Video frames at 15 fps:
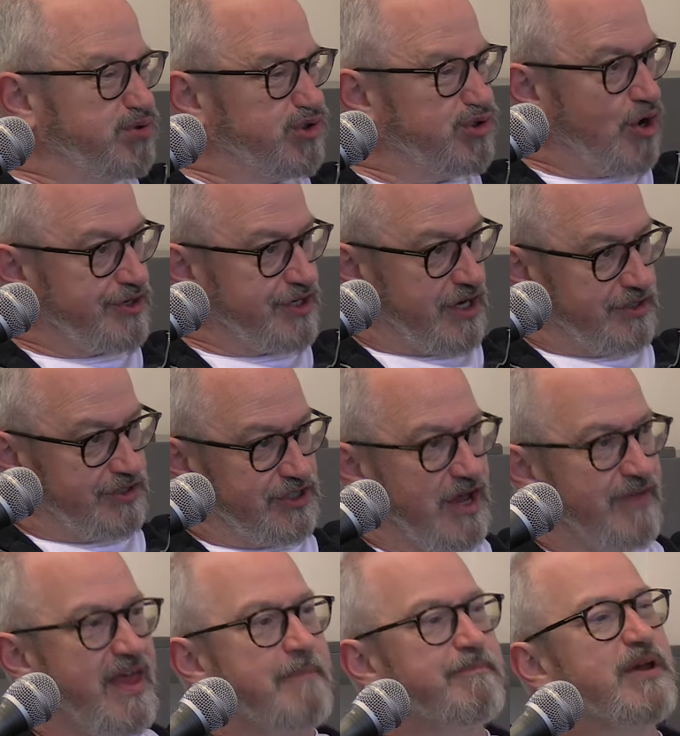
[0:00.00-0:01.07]
product,
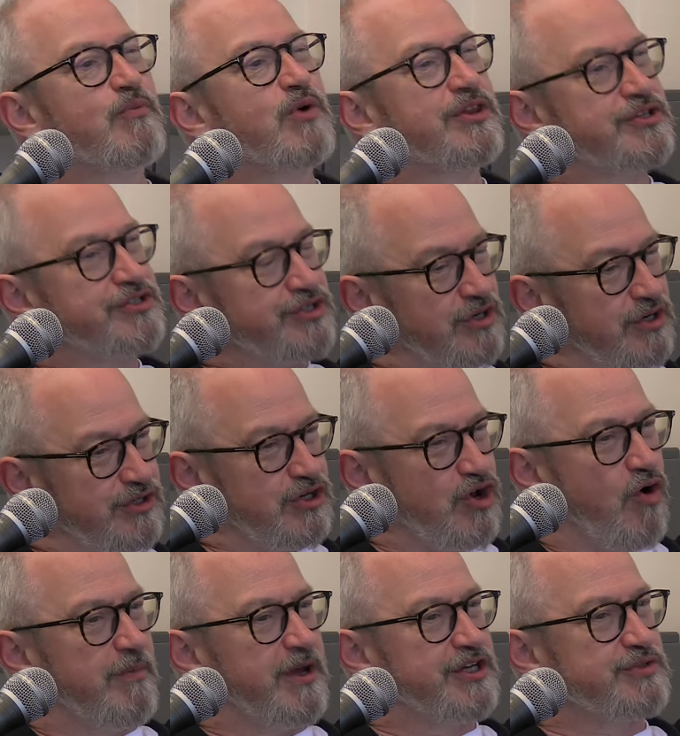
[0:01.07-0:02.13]
and that bit where there's certain
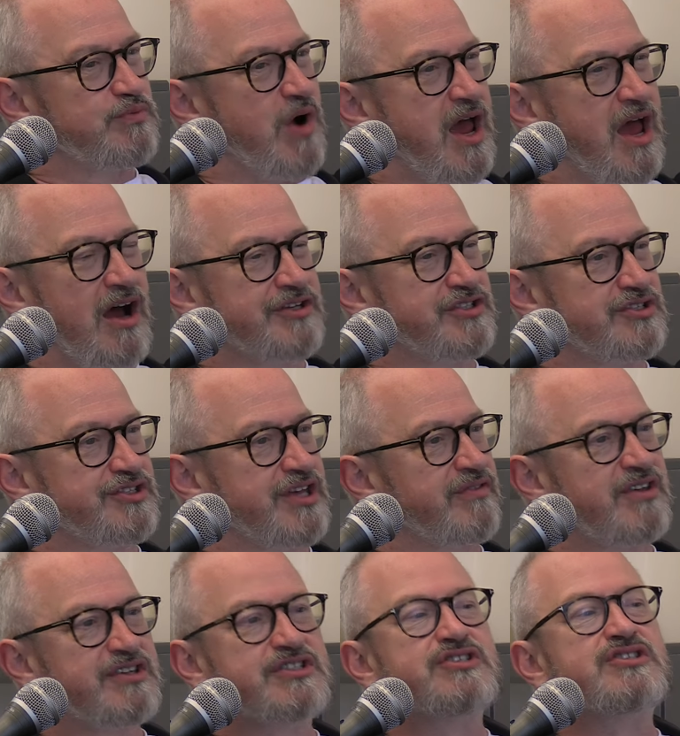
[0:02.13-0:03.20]
comics where I just
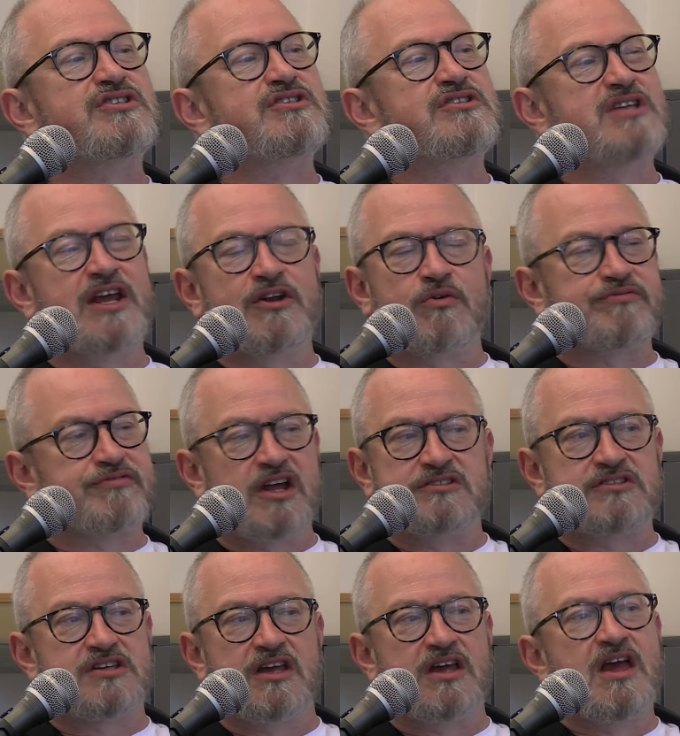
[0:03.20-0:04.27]
think this is
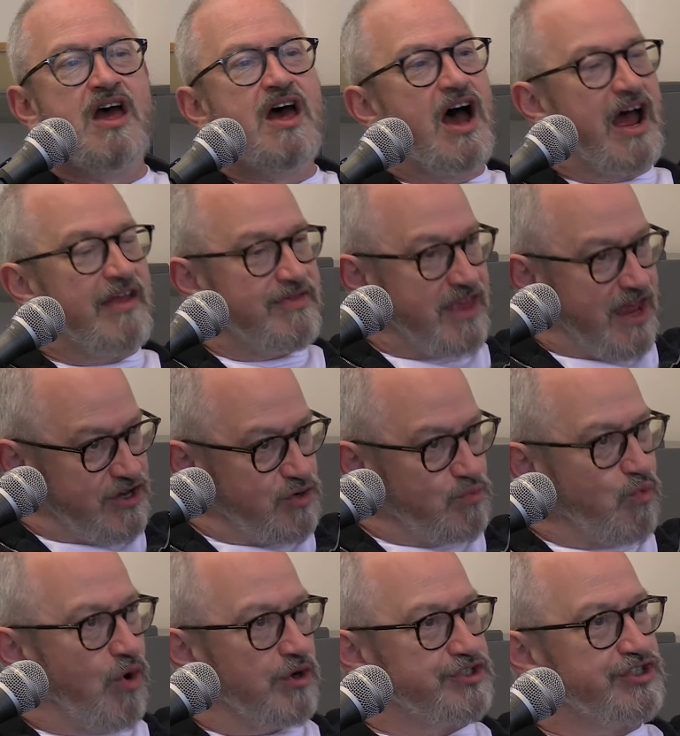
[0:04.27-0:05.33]
inauthentic, right. and then you
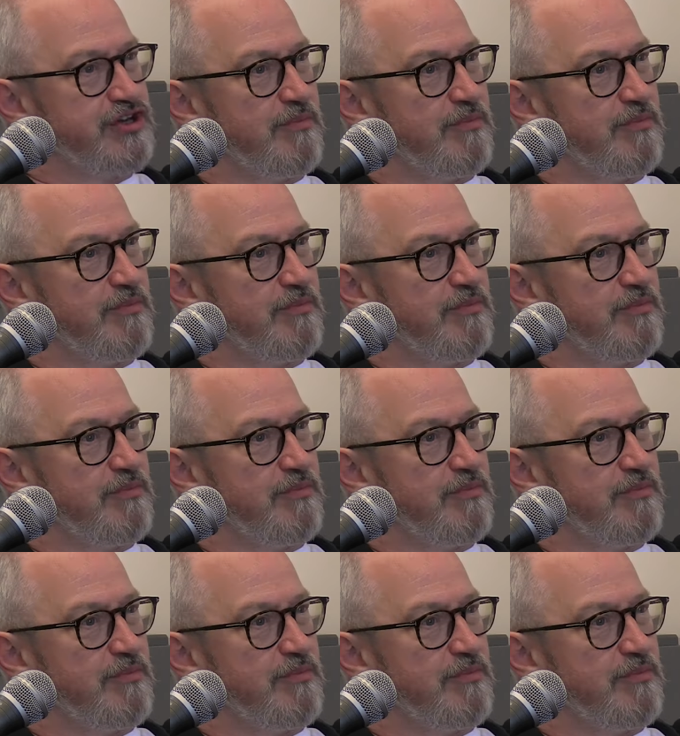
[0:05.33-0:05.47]
watch